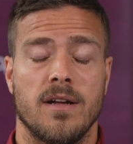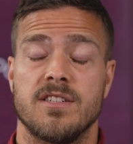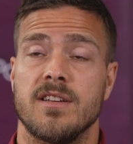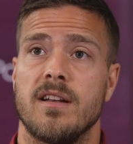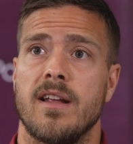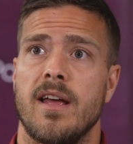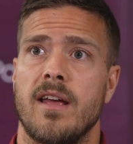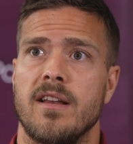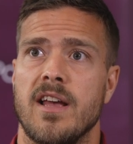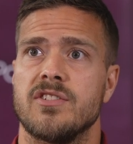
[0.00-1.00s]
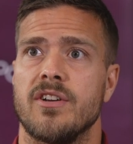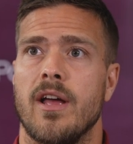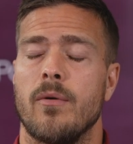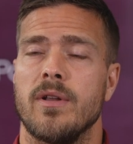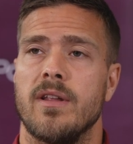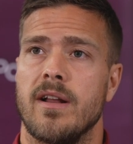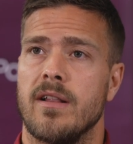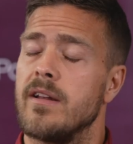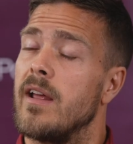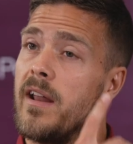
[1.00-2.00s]
Sunday, and yesterday we did
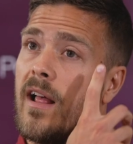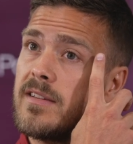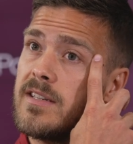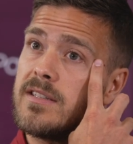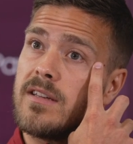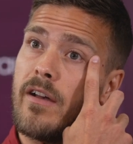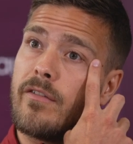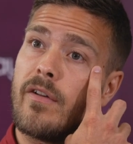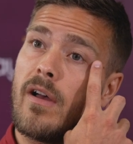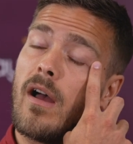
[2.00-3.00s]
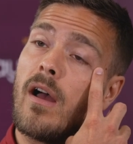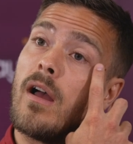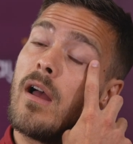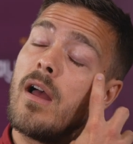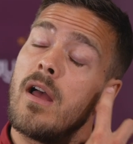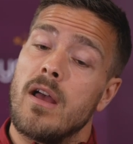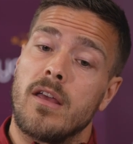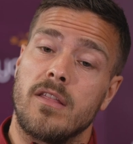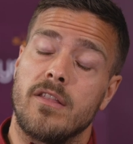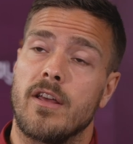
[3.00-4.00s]
an analysis of
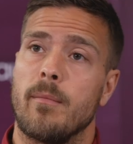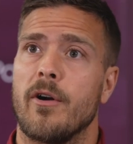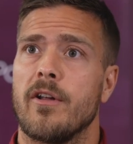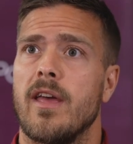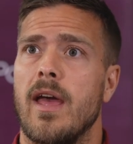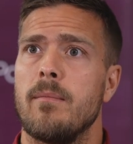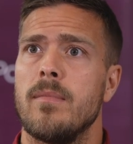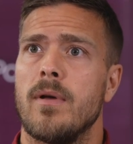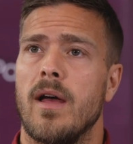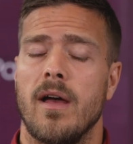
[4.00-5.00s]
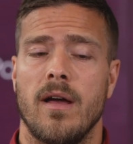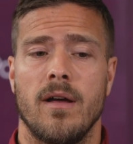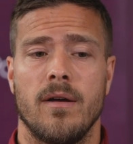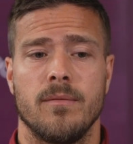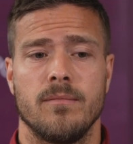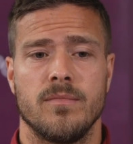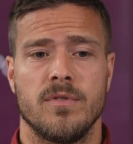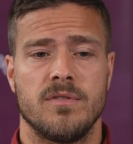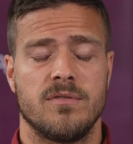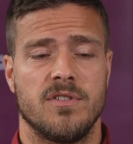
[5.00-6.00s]
the Kilmarnock game to
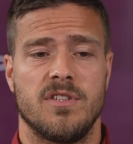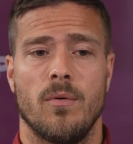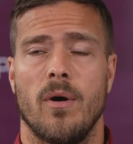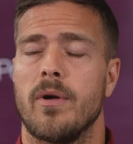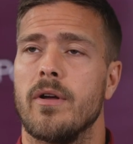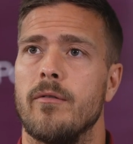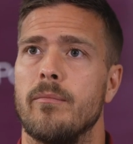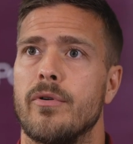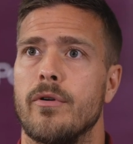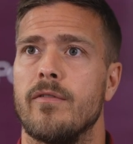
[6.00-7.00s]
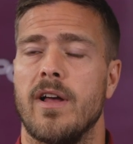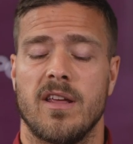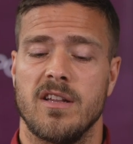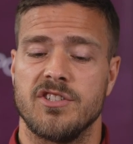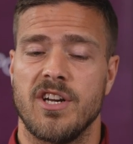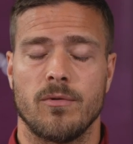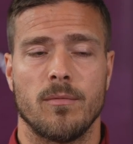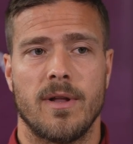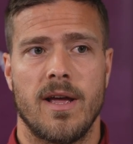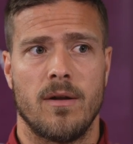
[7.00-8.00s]
see what we could improve, like in a general
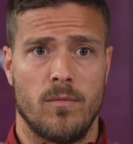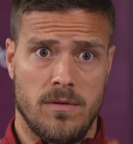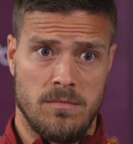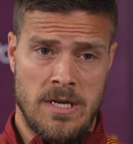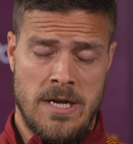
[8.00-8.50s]
play. And